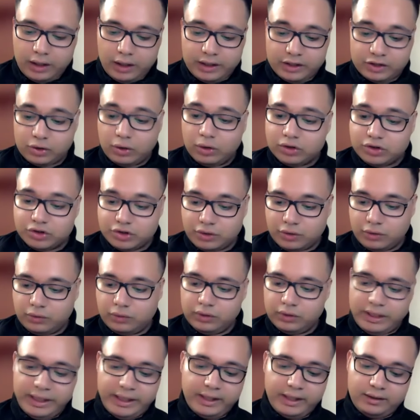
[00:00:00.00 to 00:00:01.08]
is also
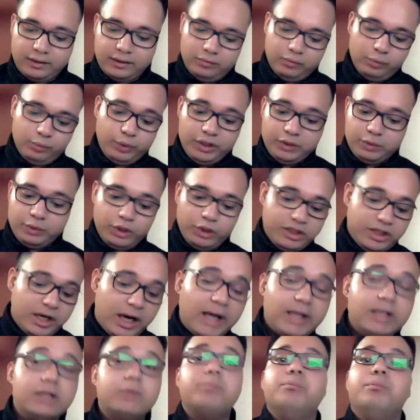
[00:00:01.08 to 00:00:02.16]
like, we
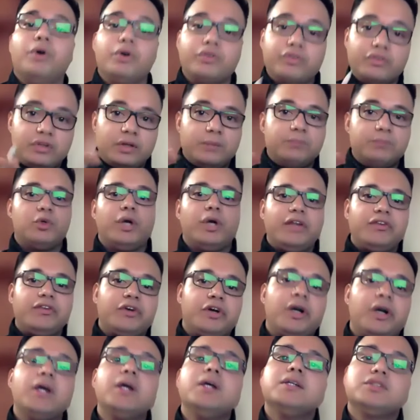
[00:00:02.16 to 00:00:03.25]
tied both of them
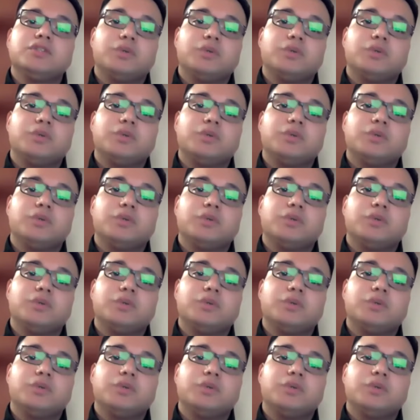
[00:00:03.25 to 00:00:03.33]
together,